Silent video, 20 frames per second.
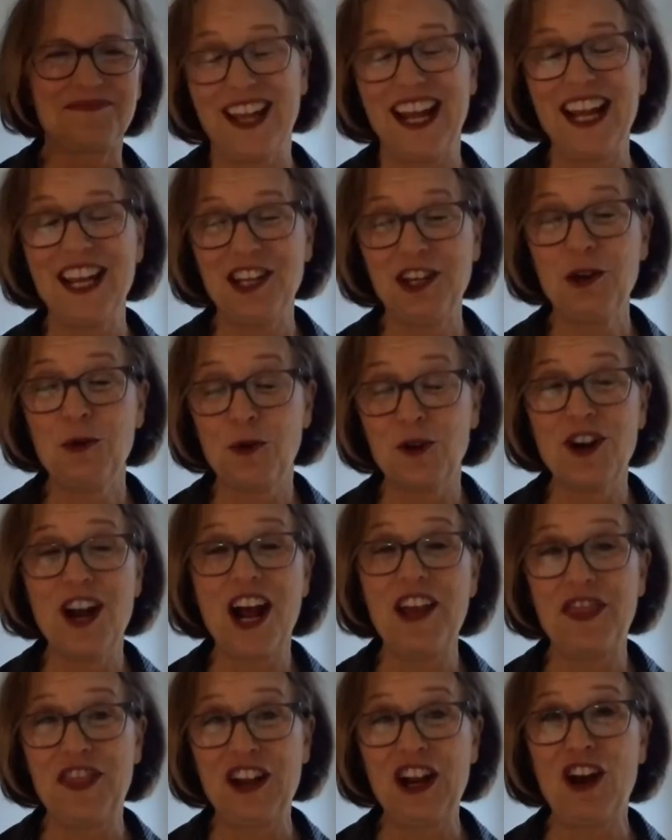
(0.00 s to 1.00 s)
Thank you. We're
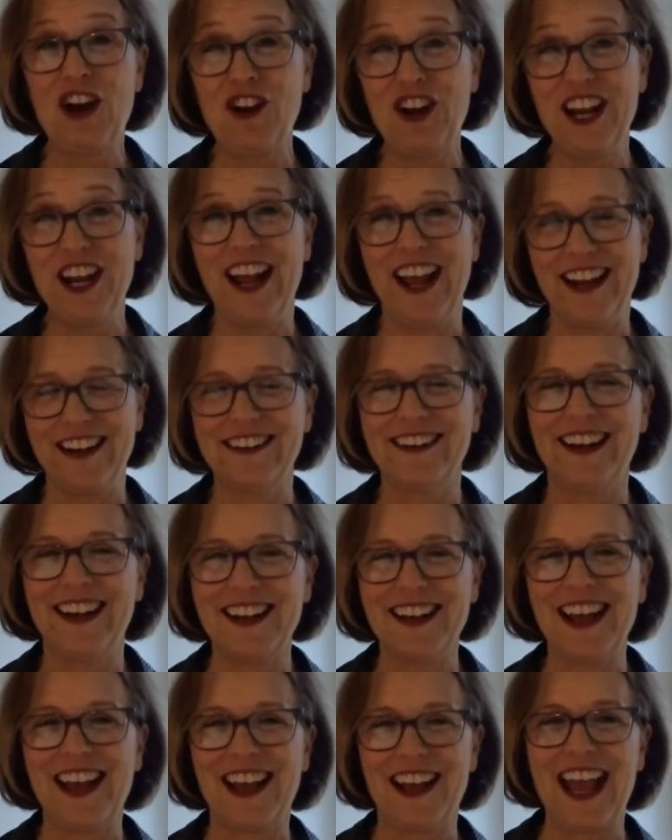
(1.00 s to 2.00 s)
not there yet,
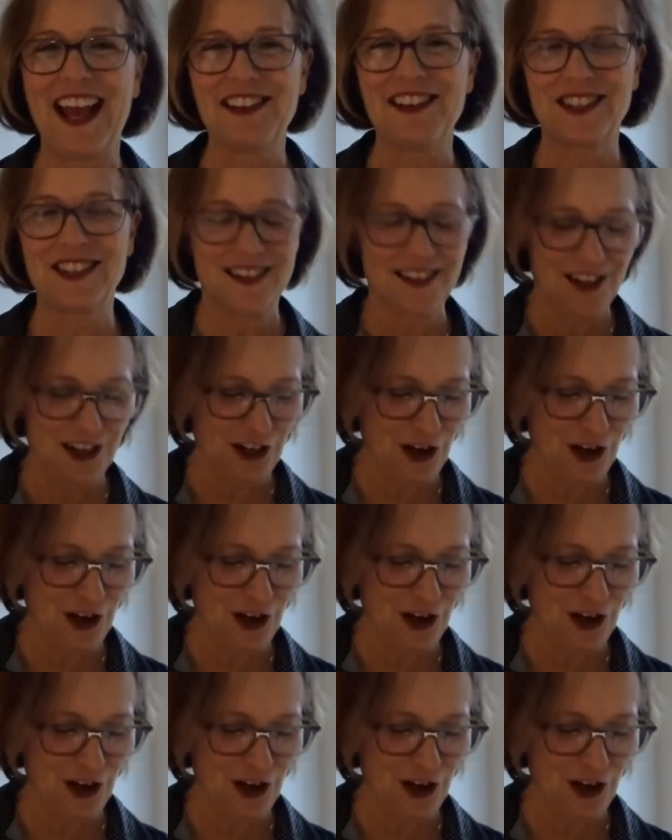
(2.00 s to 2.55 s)
as